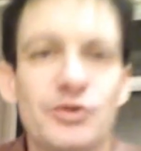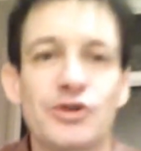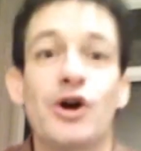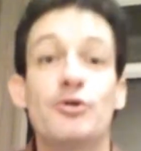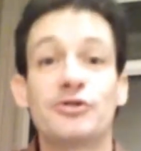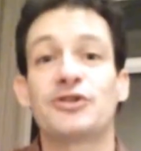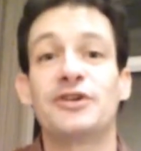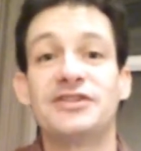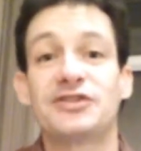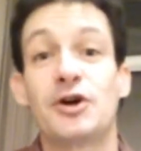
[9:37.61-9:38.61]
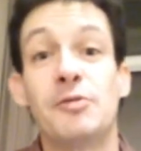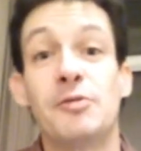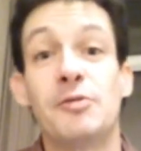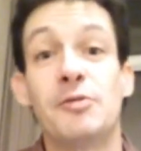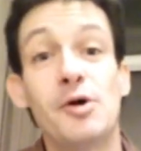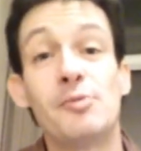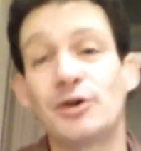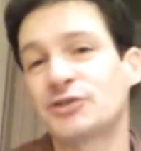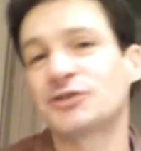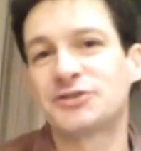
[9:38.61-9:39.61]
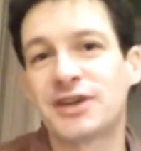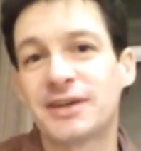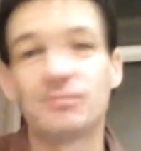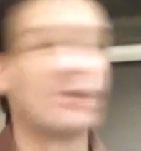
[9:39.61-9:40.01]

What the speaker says: was always going to come up, wasn't it?